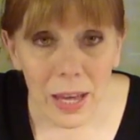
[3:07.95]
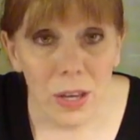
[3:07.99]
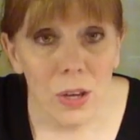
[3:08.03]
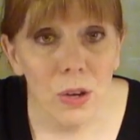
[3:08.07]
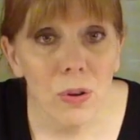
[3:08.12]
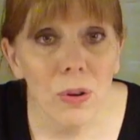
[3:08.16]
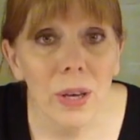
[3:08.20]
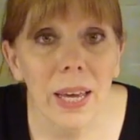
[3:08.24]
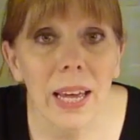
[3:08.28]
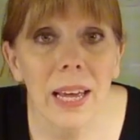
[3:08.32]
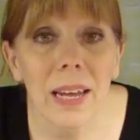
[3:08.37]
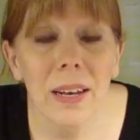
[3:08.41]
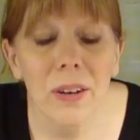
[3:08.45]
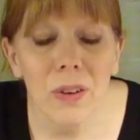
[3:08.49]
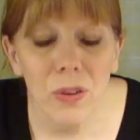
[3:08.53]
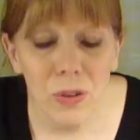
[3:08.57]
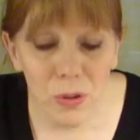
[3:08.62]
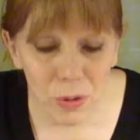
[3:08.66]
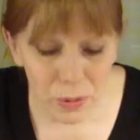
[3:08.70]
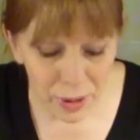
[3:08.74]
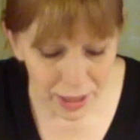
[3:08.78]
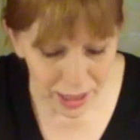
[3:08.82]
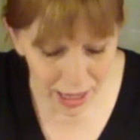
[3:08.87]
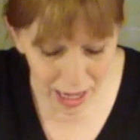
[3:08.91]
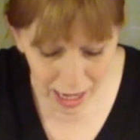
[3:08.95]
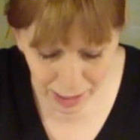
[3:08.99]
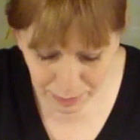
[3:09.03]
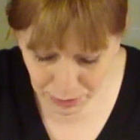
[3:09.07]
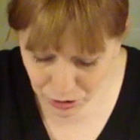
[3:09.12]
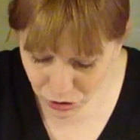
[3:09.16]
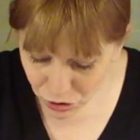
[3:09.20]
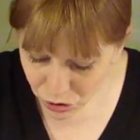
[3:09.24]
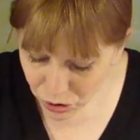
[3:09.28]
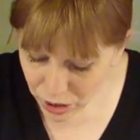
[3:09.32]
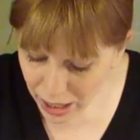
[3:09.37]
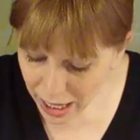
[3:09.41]
You can do an
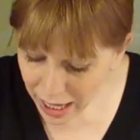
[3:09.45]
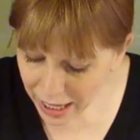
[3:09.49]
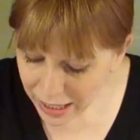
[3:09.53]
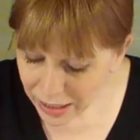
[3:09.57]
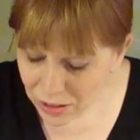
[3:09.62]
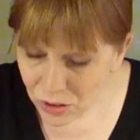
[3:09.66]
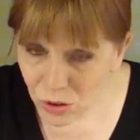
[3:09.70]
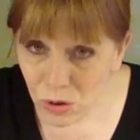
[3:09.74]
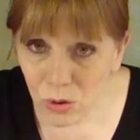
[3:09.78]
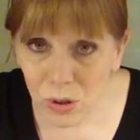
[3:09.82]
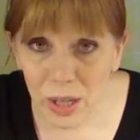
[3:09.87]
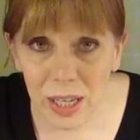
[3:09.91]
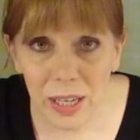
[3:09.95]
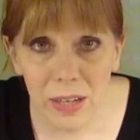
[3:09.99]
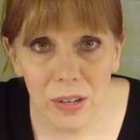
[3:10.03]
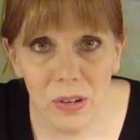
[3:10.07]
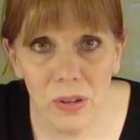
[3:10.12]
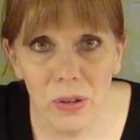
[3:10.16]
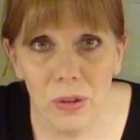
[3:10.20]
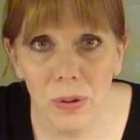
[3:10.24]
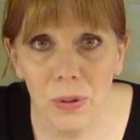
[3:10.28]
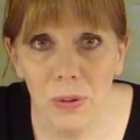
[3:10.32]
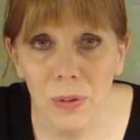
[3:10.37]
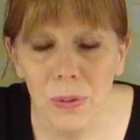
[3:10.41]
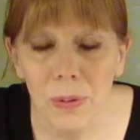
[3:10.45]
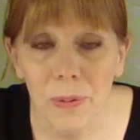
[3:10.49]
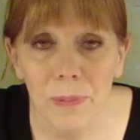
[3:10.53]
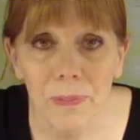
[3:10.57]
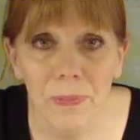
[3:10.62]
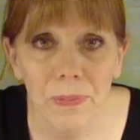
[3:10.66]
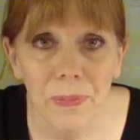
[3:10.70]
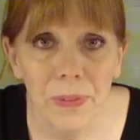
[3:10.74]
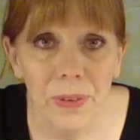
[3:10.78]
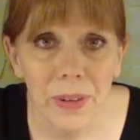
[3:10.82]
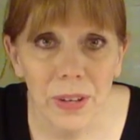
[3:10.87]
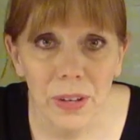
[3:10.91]
abstract, you can do
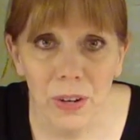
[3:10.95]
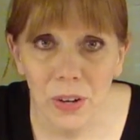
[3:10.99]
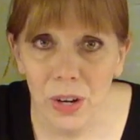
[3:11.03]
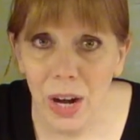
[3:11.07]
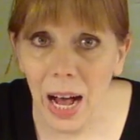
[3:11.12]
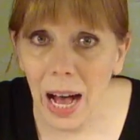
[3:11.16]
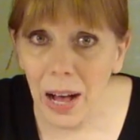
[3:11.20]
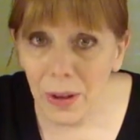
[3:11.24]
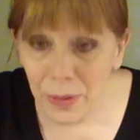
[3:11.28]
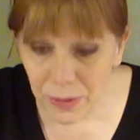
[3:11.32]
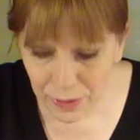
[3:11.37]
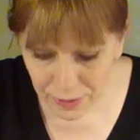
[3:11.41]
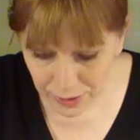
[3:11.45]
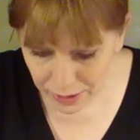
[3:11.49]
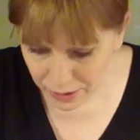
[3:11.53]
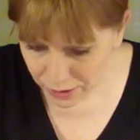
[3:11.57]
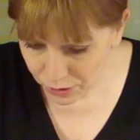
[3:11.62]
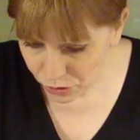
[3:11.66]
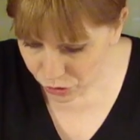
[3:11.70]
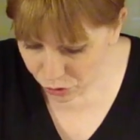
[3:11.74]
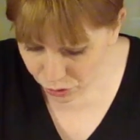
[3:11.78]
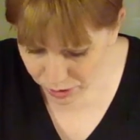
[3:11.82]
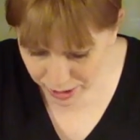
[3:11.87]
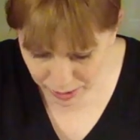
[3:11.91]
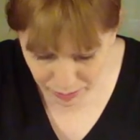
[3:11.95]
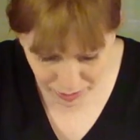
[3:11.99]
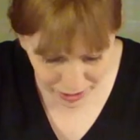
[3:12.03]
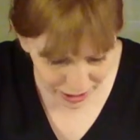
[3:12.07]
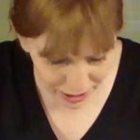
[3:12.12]
your house and a tree,